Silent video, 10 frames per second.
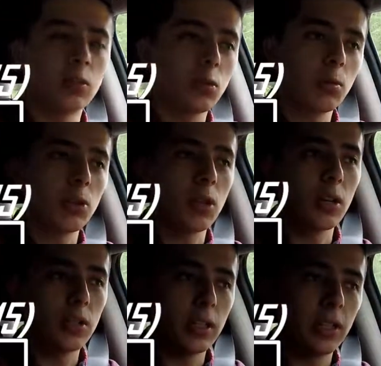
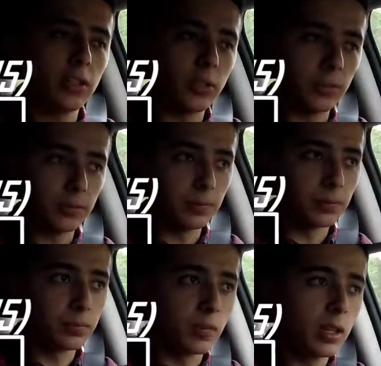turbocharged
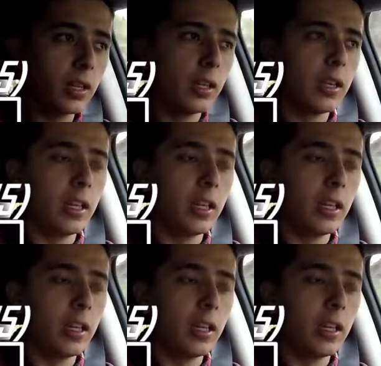engine.